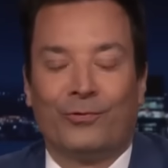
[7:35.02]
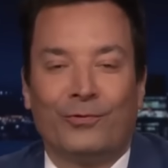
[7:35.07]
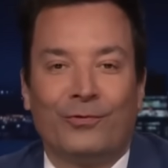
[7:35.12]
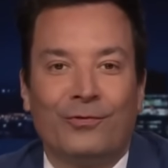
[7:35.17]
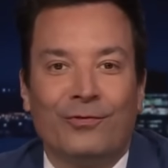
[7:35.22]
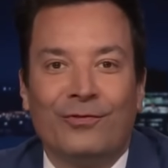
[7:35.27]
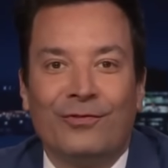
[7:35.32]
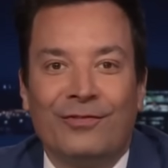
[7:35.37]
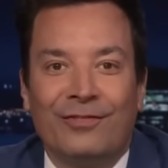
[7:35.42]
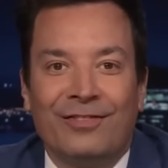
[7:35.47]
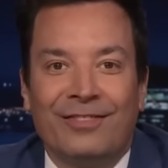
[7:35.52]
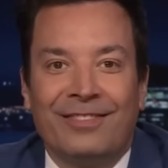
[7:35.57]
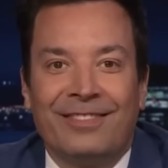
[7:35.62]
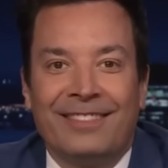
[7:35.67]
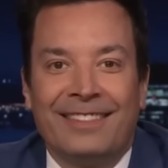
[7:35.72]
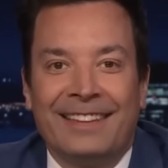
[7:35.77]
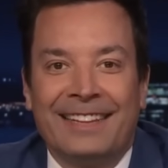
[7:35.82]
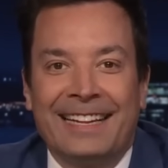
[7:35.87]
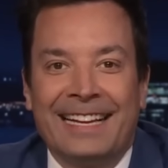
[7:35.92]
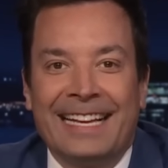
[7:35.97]
the fresh
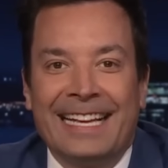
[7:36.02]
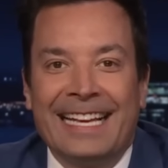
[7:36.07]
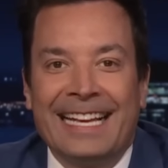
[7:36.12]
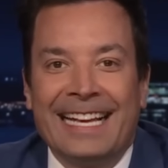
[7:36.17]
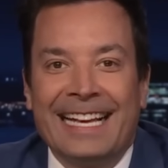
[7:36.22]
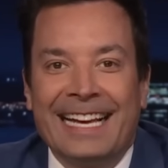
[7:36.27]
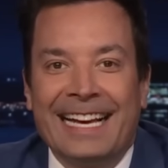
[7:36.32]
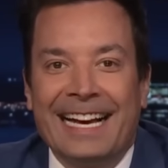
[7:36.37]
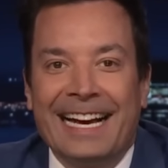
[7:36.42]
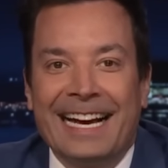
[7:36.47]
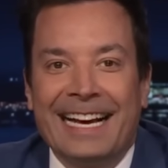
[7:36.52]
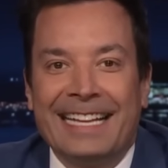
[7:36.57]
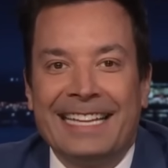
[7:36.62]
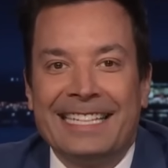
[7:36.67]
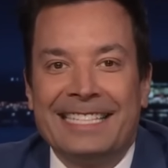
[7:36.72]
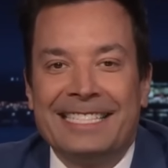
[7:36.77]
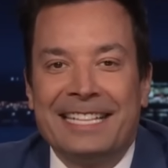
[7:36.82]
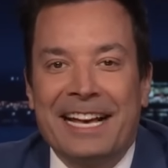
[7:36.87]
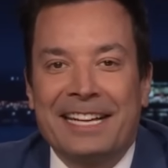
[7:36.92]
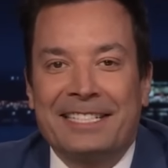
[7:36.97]
maker.
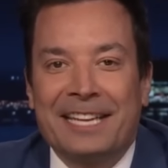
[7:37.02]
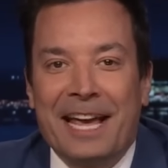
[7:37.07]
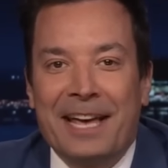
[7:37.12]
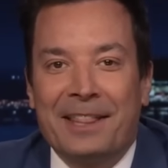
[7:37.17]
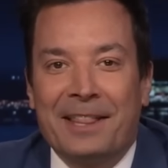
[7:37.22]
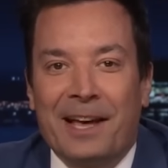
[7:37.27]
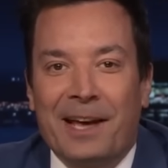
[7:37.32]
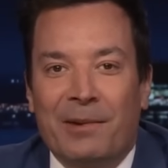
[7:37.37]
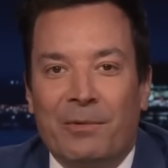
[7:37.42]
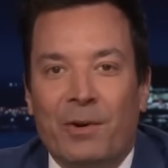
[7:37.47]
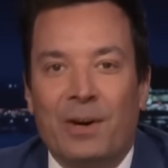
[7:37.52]
This next headline